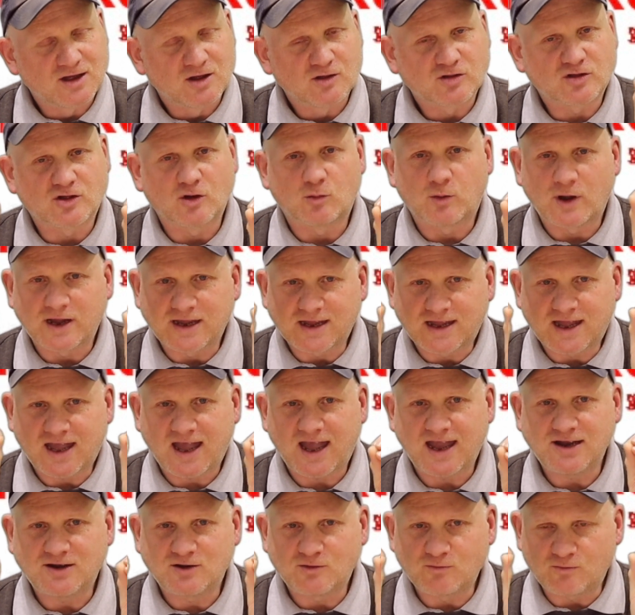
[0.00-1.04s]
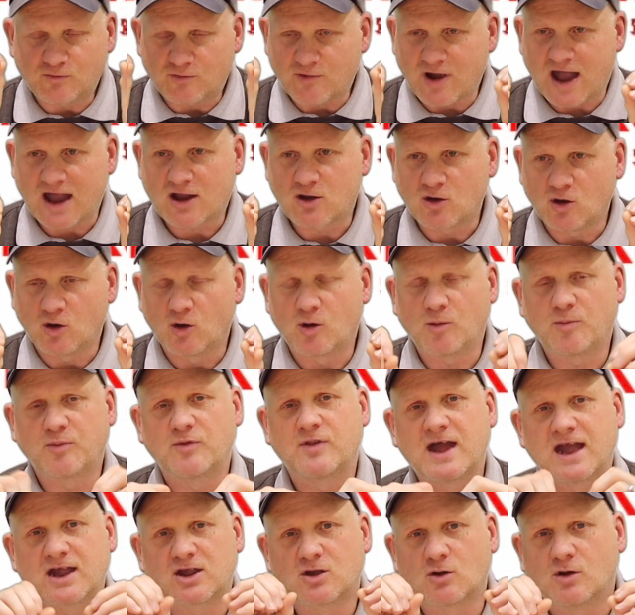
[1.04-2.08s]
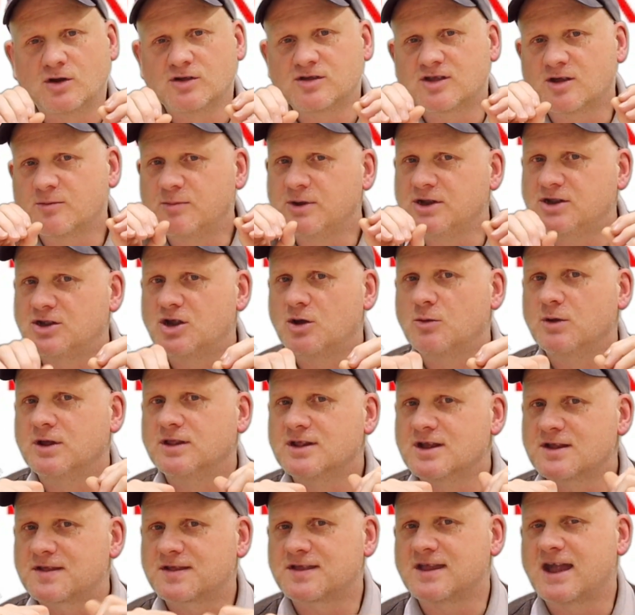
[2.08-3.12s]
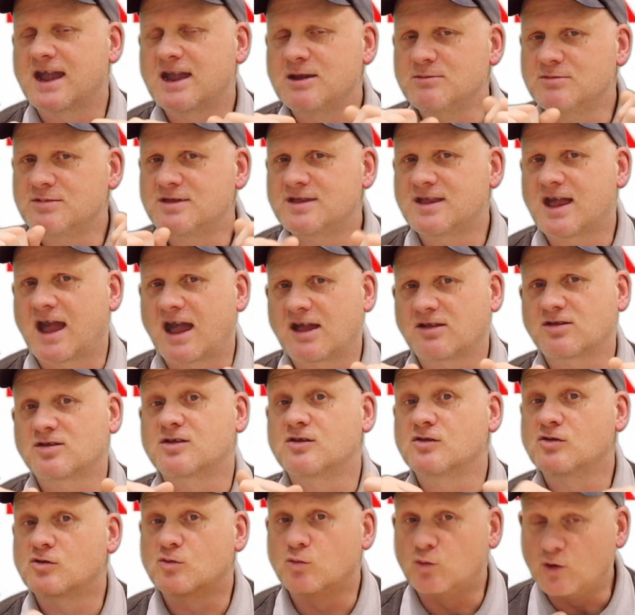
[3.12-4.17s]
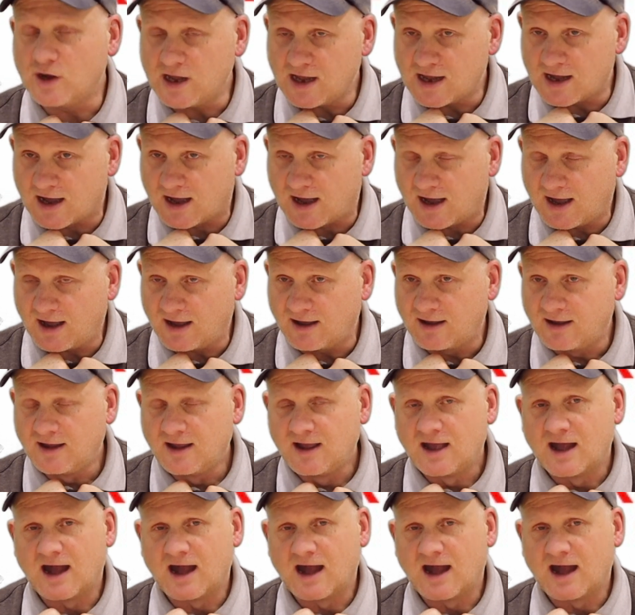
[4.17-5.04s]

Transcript: So when Cadent rack up, they're going to be doing the same tests as we are,